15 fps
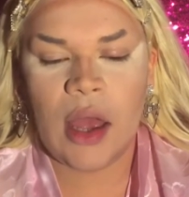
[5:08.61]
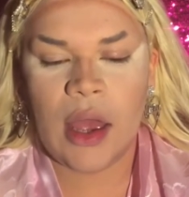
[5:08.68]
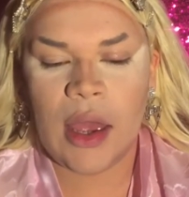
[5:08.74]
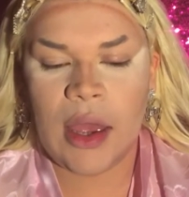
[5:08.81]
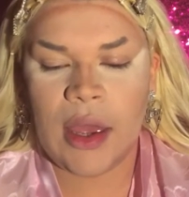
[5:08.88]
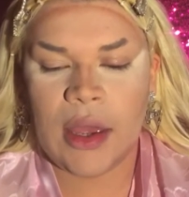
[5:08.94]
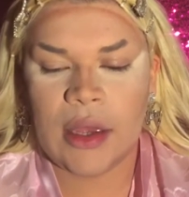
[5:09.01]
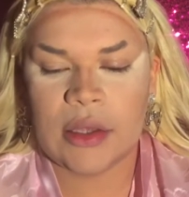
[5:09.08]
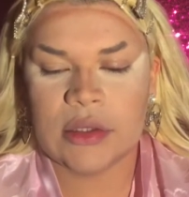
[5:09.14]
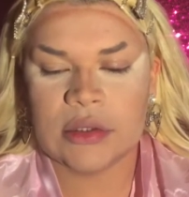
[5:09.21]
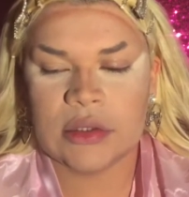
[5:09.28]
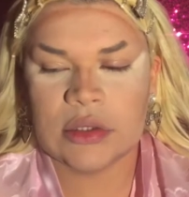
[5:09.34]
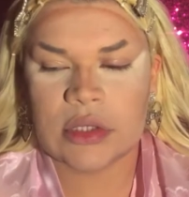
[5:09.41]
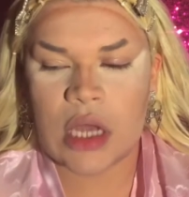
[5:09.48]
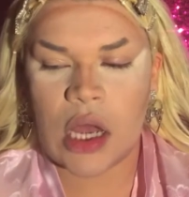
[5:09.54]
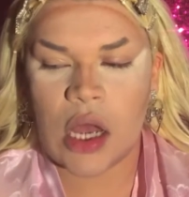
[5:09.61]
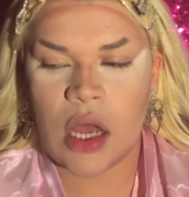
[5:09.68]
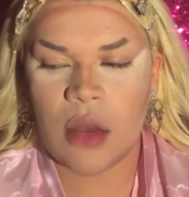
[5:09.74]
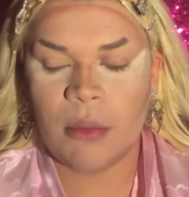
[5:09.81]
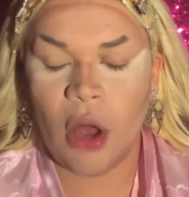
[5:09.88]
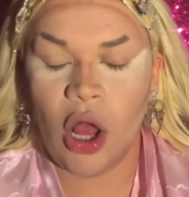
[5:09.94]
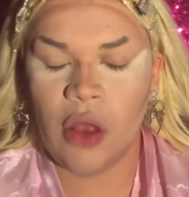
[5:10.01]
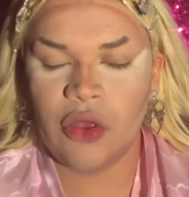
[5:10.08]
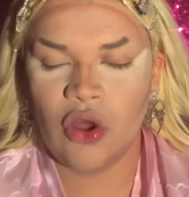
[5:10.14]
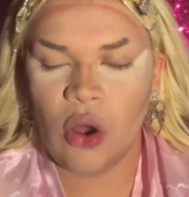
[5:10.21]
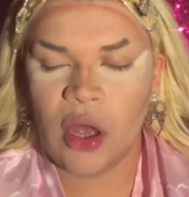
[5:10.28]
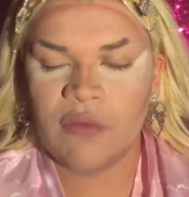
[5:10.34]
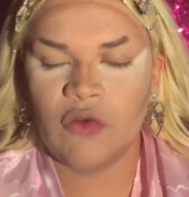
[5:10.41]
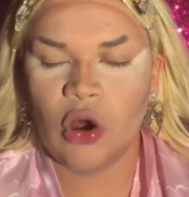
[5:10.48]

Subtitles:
and although I've